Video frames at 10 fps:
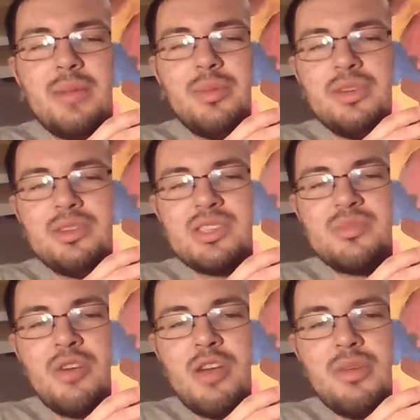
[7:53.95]
a bit of
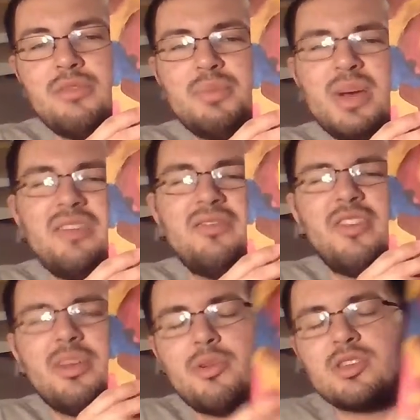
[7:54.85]
disappointment, but
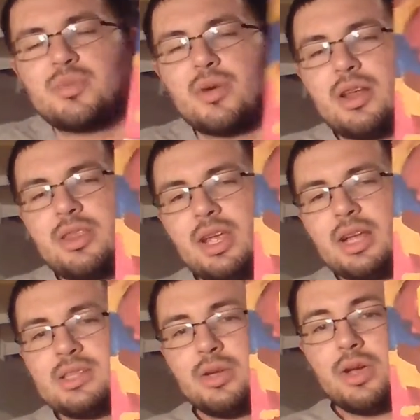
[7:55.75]
for the most part, I think
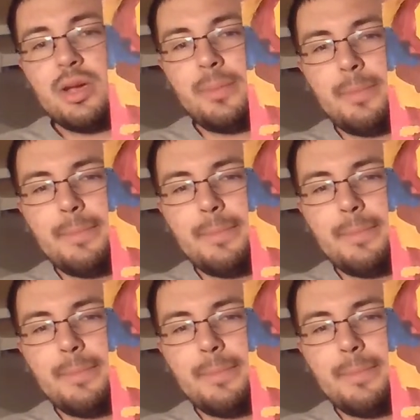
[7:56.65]
it's okay.